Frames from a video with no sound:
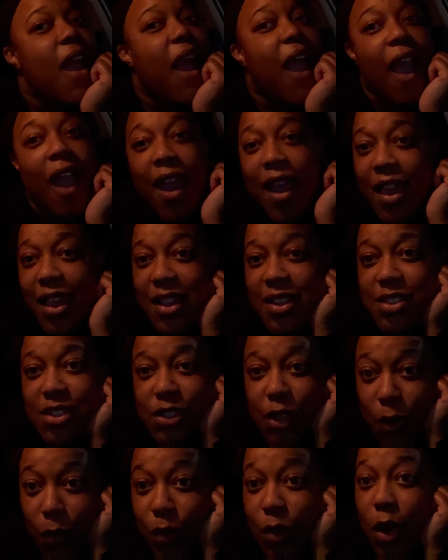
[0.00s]
I
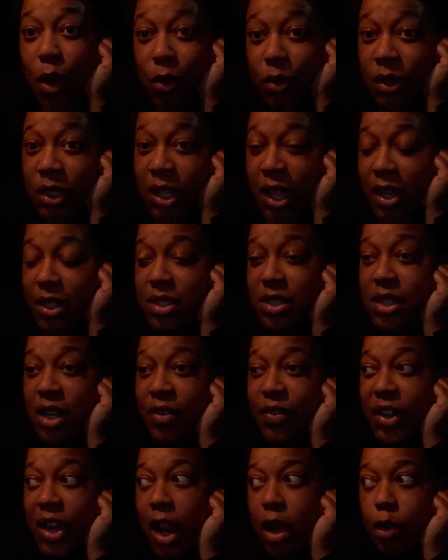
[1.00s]
don't own a lot of
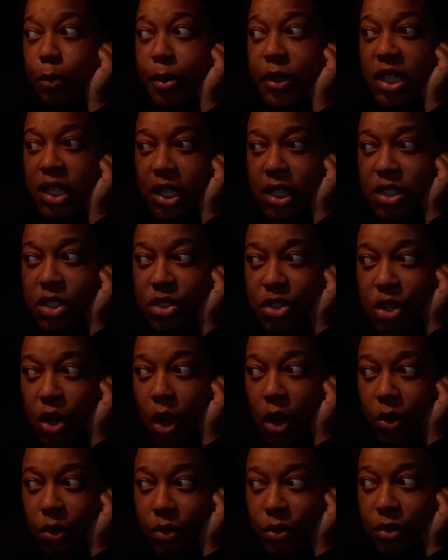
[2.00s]
stuff, and I don't plan to
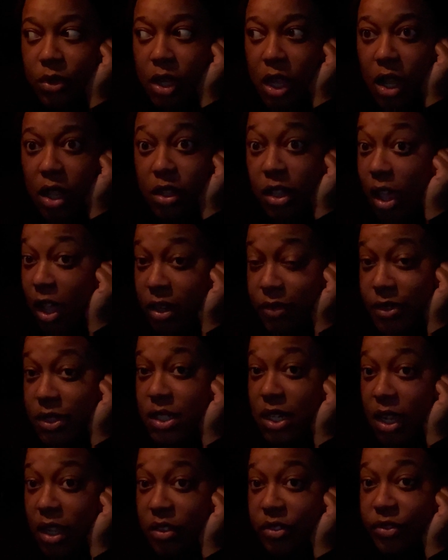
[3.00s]
own a lot of
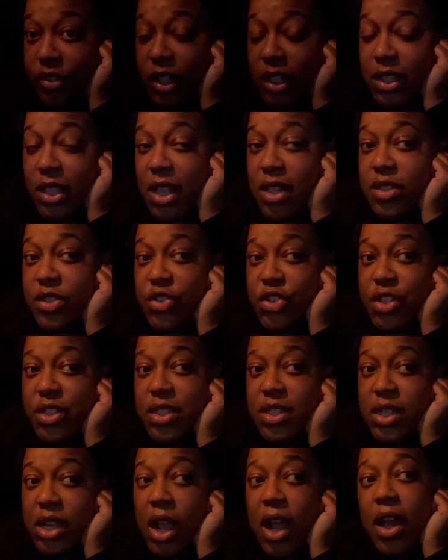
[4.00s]
stuff. Like that's just
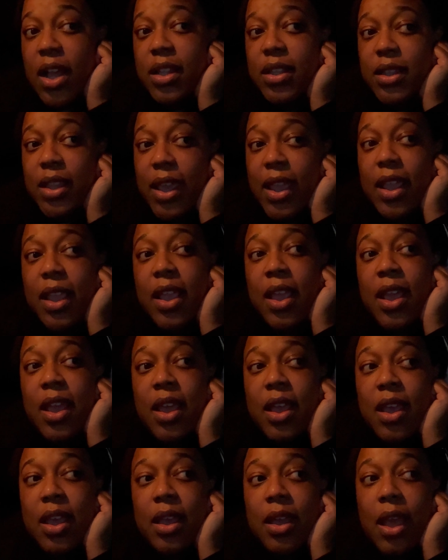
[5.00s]
not like
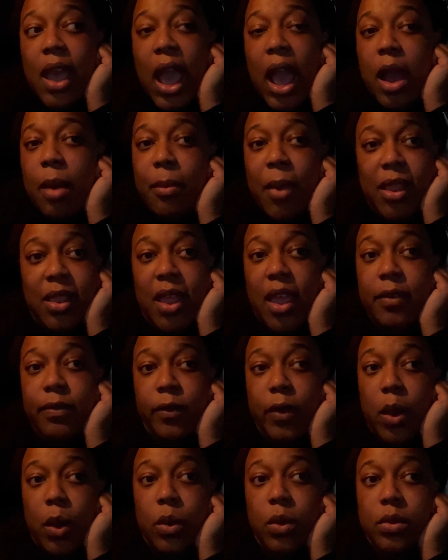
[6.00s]
how my life
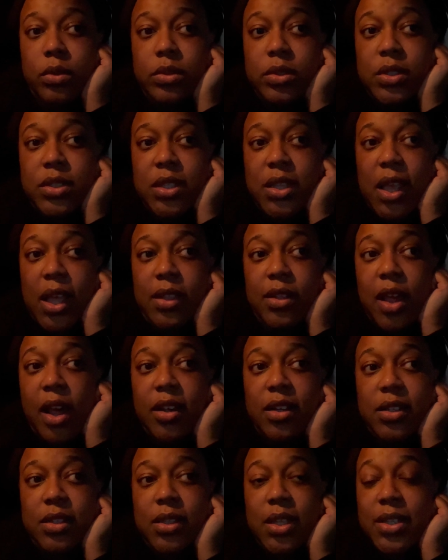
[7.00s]
goes. A lot
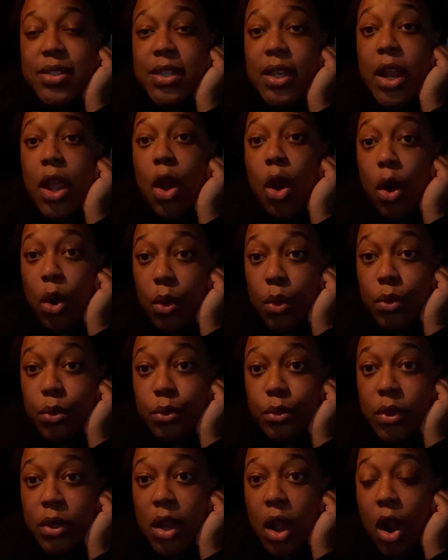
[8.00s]
of the things that I
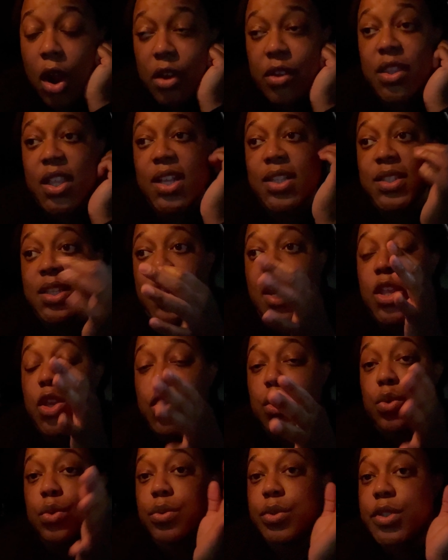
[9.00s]
own are things that I
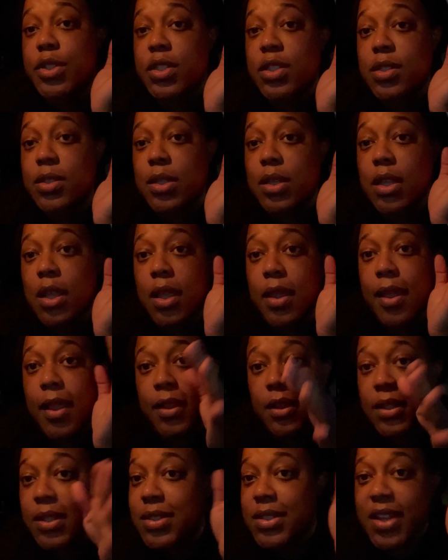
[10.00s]
use at
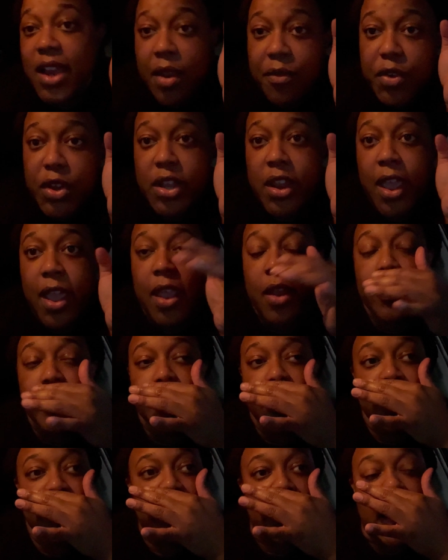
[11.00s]
least every day, or
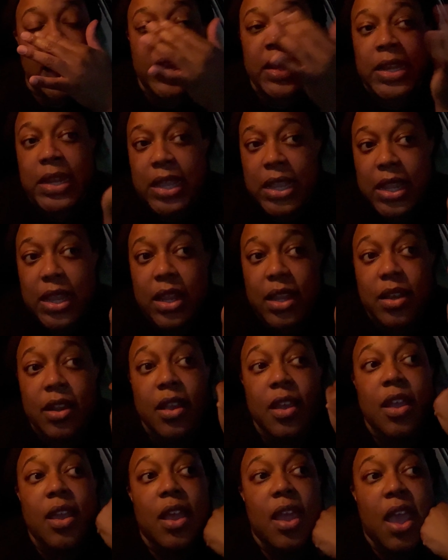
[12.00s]
things that I need
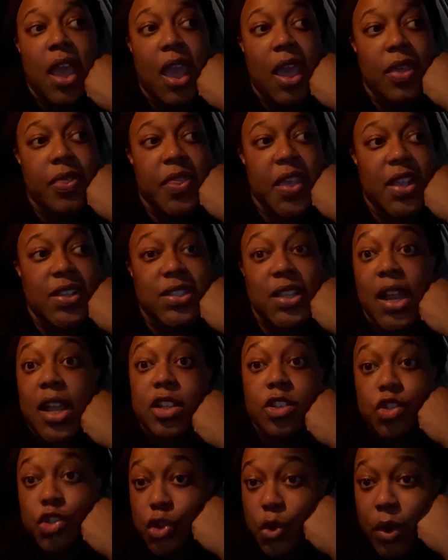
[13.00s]
and things that I
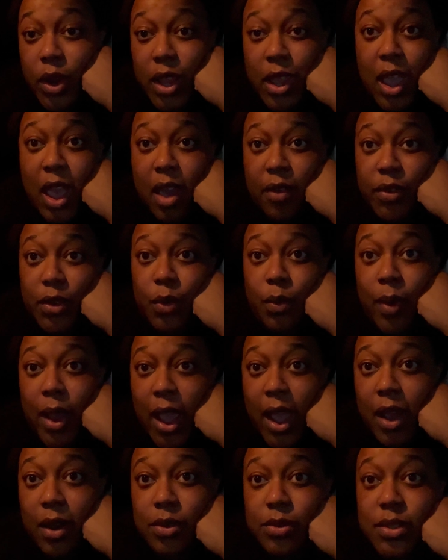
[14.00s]
enjoy having
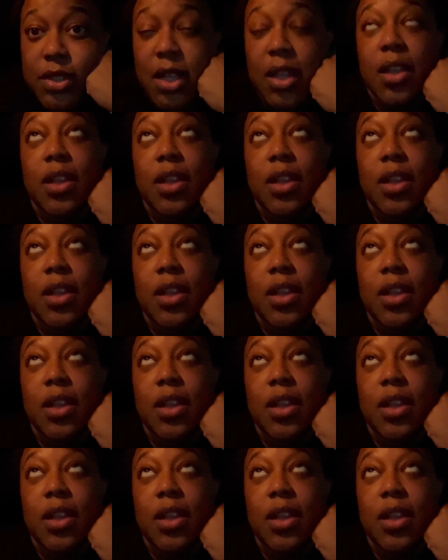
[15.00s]
around.